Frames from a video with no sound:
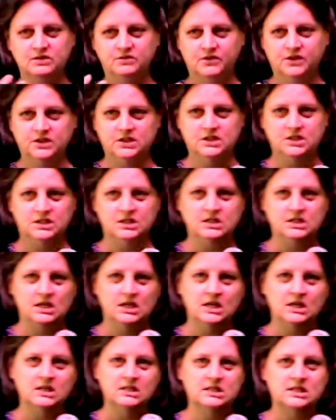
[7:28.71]
of his
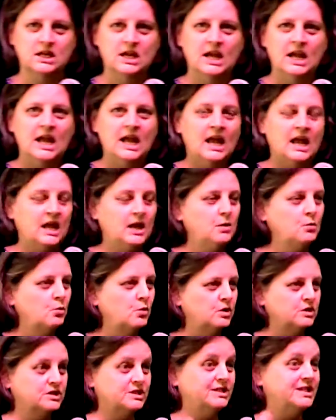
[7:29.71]
disease. He
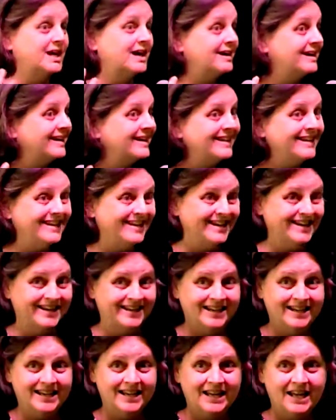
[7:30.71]
was
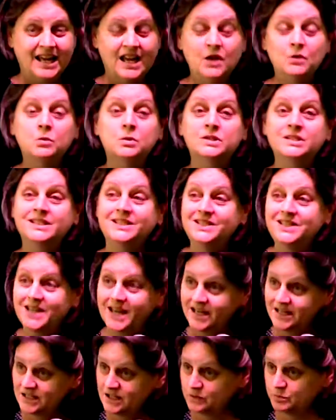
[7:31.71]
dying. He was
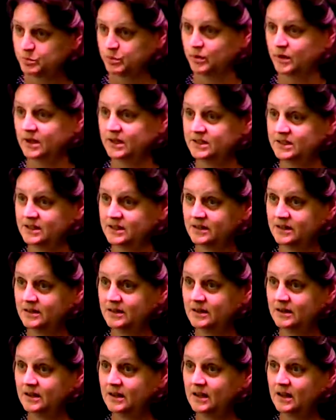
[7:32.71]
desperate.
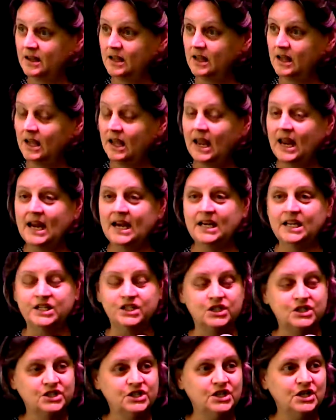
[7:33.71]
And he
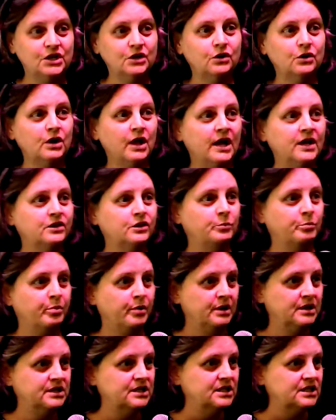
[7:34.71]
still had the
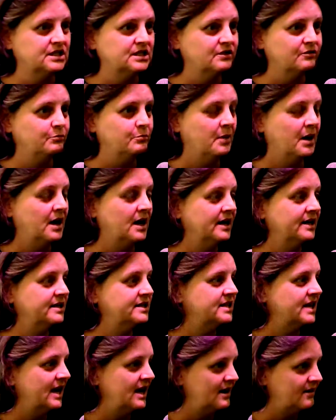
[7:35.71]
presence of
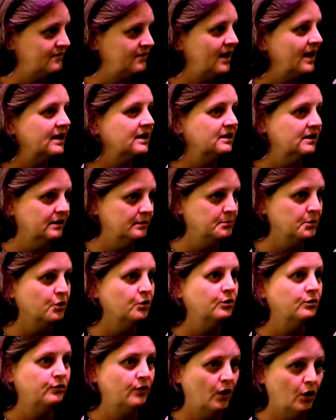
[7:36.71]
mind to have that glimmer
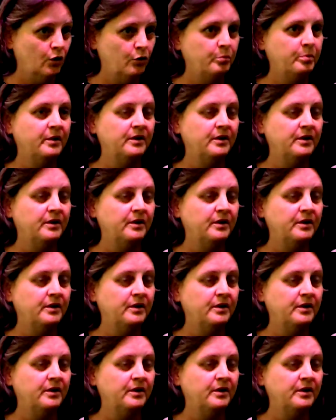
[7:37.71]
of hope